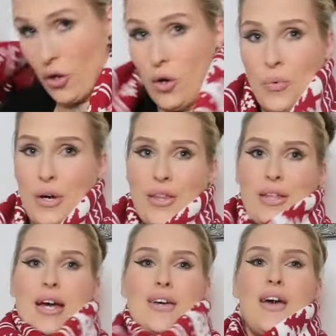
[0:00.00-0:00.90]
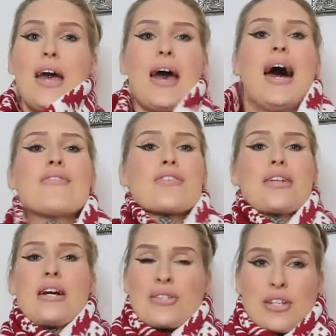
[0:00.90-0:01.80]
haul worth it. If
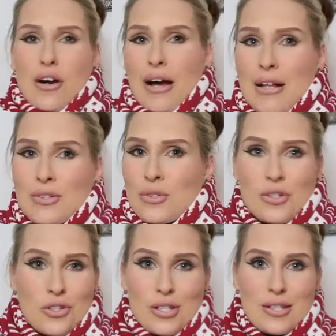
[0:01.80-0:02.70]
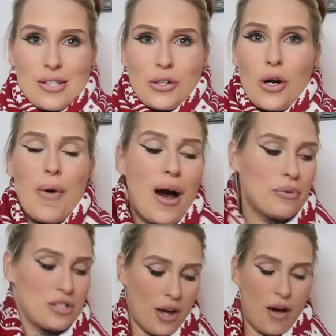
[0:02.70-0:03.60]
everything else had got cancelled and just this had come, I
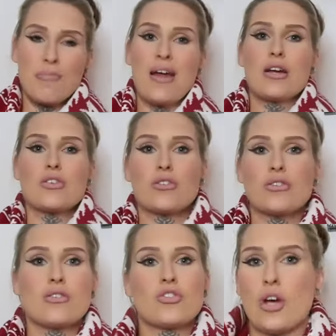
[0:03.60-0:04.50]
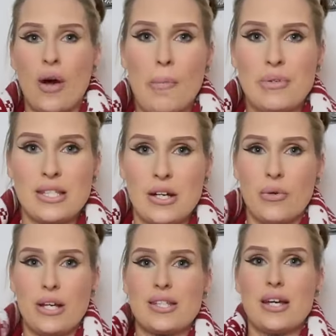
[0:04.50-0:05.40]
would have been so happy
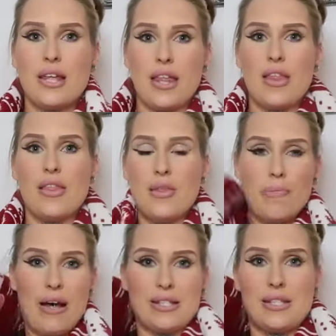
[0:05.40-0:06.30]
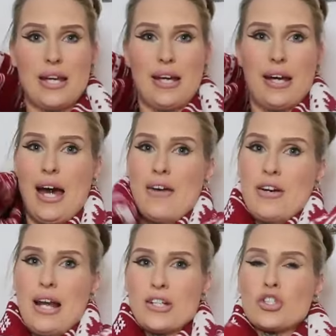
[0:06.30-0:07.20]
still. It's the best thing
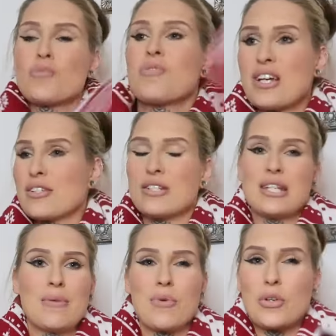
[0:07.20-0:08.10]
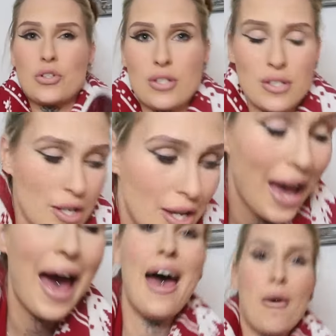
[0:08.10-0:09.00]
ever. Like, some things on Temu are just
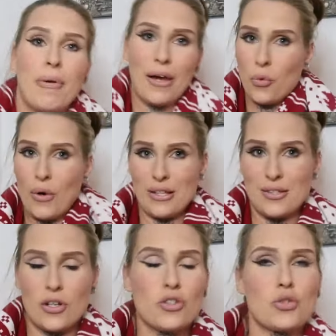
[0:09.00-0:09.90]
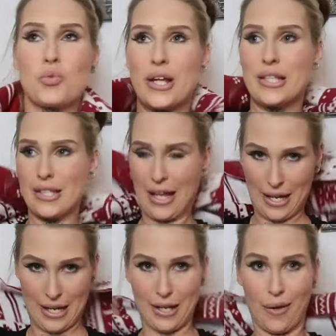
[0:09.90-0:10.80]
epic wins. Not just wins, they're
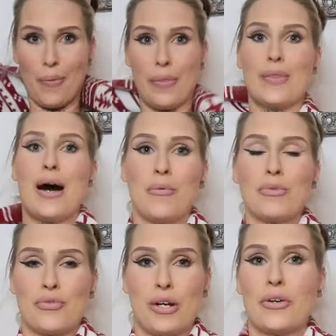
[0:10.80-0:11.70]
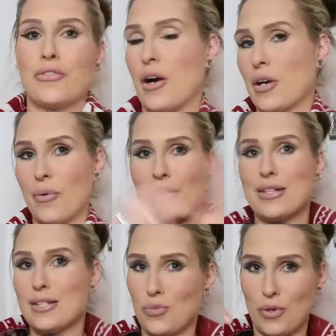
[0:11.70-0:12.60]
like, that was really good value, and
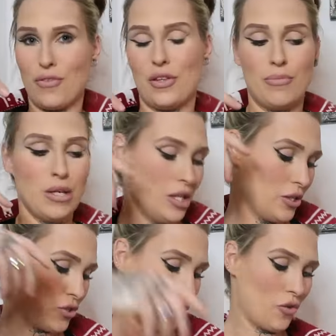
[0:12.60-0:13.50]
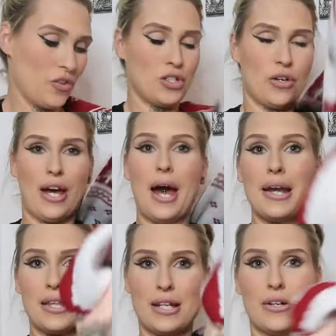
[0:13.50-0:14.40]
this is one of them. So if you don't get
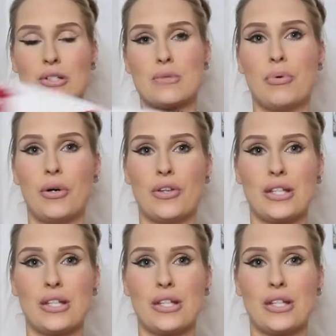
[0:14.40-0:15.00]
anything else but